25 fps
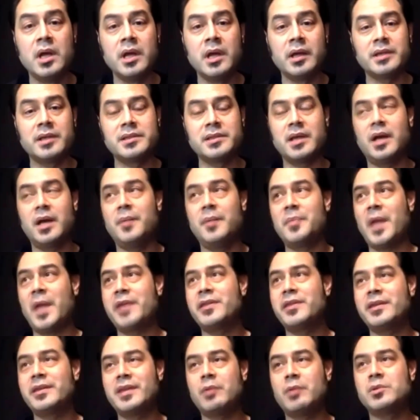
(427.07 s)
Because I
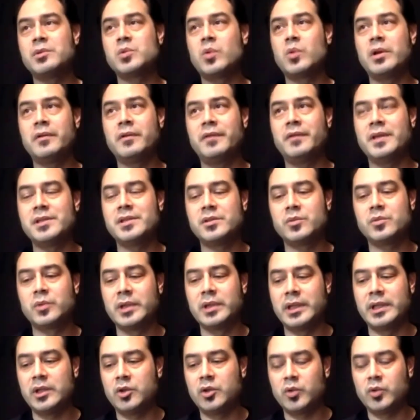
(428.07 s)
think that was one of his
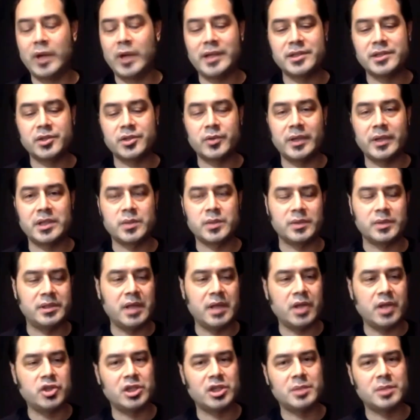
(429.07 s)
really great strengths was
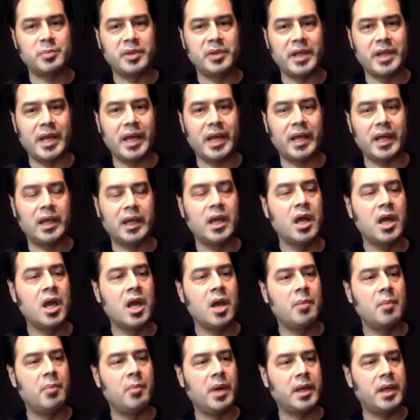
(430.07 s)
not just playing,
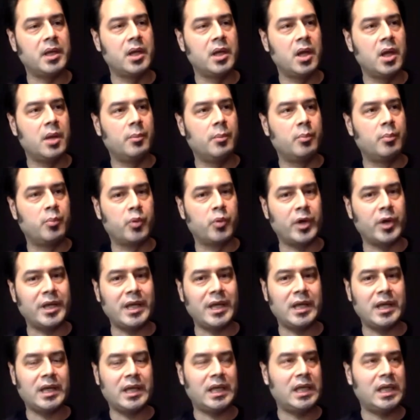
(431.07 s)
but
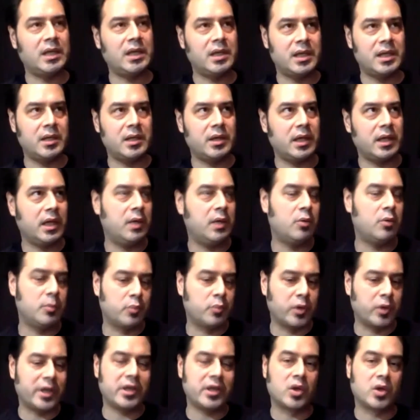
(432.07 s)
bringing. He would
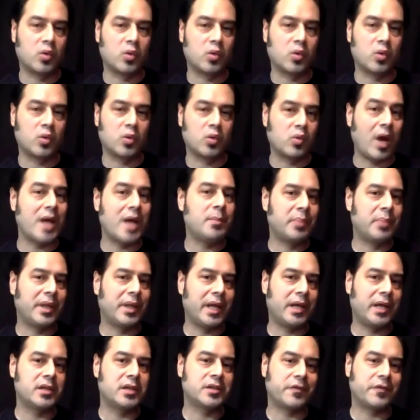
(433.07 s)
bring the right
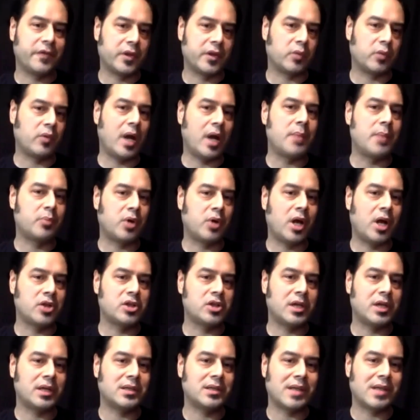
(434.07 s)
players for the right
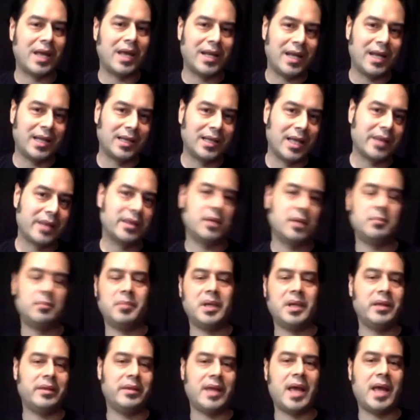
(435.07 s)
project and then let them
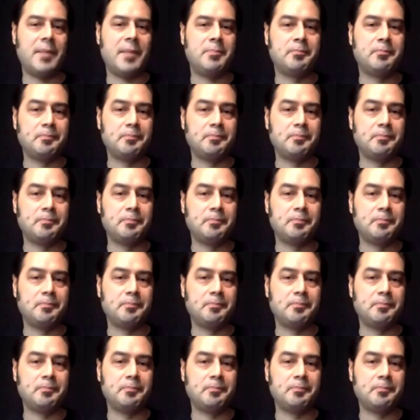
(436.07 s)
be them.